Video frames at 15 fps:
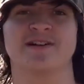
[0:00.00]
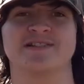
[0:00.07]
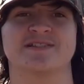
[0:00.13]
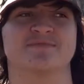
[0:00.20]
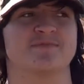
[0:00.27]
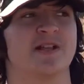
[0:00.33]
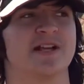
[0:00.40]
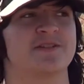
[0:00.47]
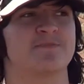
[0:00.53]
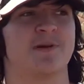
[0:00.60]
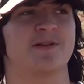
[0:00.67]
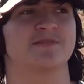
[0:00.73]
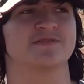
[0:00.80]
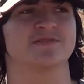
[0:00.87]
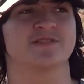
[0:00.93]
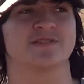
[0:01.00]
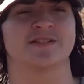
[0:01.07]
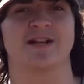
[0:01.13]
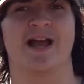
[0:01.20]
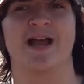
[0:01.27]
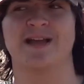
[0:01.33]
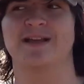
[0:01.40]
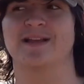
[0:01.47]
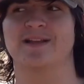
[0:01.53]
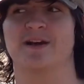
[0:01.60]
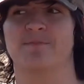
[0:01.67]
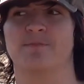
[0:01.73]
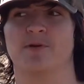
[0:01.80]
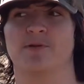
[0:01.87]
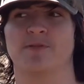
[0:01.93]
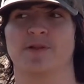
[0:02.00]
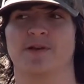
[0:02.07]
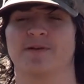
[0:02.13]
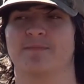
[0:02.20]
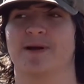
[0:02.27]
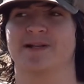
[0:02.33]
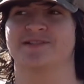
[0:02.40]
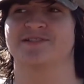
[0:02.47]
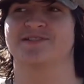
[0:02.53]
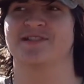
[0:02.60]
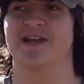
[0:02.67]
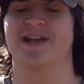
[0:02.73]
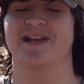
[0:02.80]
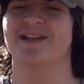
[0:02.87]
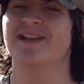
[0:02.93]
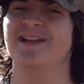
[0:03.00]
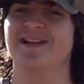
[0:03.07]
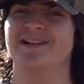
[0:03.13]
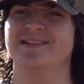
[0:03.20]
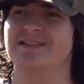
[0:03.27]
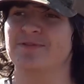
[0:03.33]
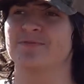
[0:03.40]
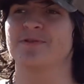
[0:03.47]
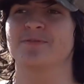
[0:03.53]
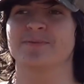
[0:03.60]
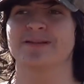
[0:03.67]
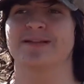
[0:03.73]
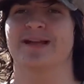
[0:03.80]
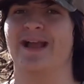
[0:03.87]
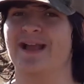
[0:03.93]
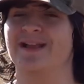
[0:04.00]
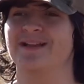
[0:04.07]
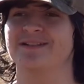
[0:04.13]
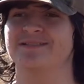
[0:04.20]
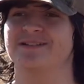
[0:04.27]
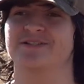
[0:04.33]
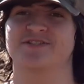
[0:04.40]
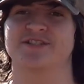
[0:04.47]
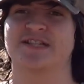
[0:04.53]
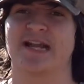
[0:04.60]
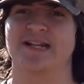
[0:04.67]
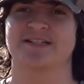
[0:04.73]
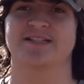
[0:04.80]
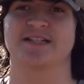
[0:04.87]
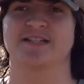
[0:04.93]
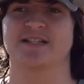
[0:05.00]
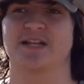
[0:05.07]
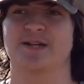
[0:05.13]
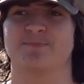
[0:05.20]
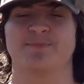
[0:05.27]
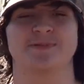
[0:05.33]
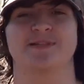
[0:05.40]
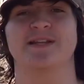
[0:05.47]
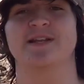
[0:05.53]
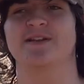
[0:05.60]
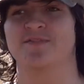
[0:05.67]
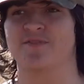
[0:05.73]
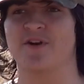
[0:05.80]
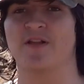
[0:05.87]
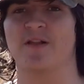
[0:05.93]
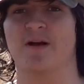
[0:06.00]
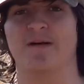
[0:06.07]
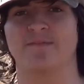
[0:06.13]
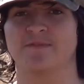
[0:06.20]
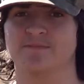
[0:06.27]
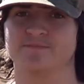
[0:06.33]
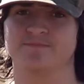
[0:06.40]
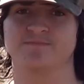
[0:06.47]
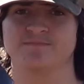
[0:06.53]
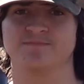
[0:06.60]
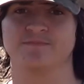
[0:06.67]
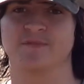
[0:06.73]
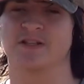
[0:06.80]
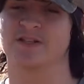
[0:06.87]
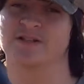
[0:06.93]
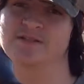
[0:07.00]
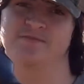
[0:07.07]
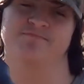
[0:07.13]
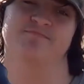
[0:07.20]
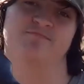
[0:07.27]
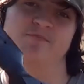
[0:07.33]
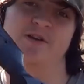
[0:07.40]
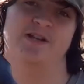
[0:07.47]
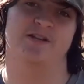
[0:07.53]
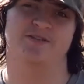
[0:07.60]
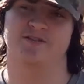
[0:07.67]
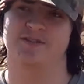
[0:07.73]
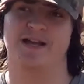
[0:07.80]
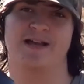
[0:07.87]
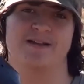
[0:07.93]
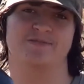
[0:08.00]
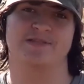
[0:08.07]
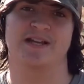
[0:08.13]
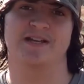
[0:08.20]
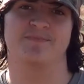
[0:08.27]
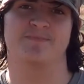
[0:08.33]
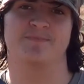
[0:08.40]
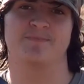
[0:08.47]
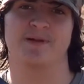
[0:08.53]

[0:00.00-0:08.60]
had some glass bottles hanging up on the my stand. They weren't really hanging, they were just kind of sitting there, but they didn't fall off. What else? I, was out of